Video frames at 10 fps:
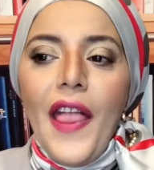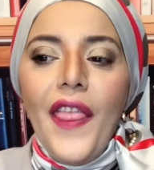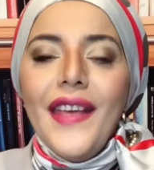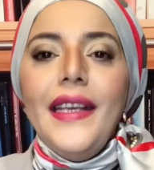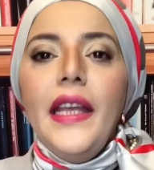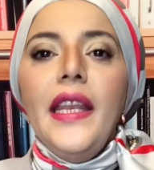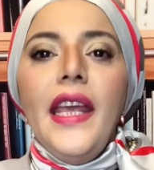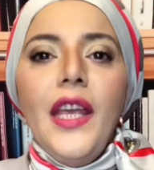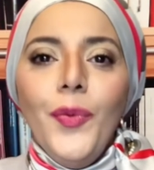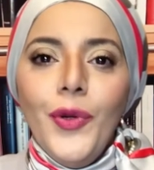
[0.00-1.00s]
that
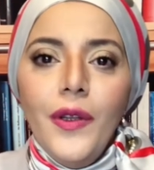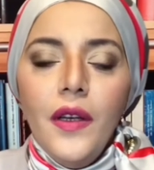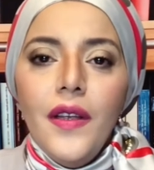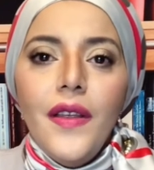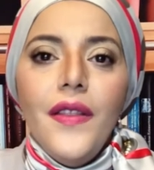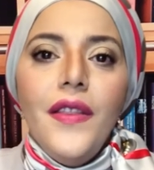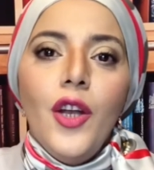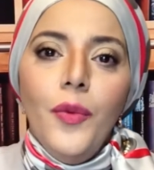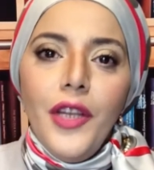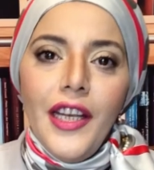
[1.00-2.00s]
enable the
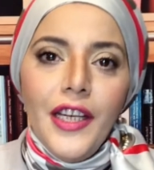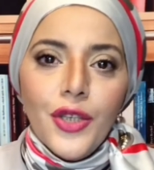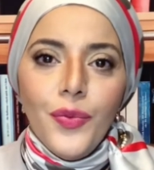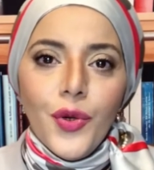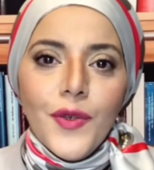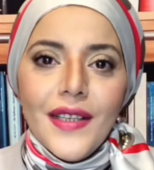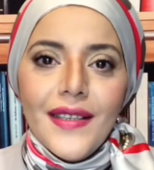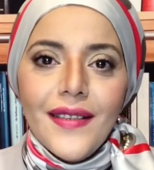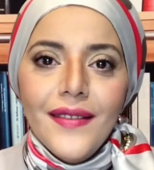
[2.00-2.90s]
communication process.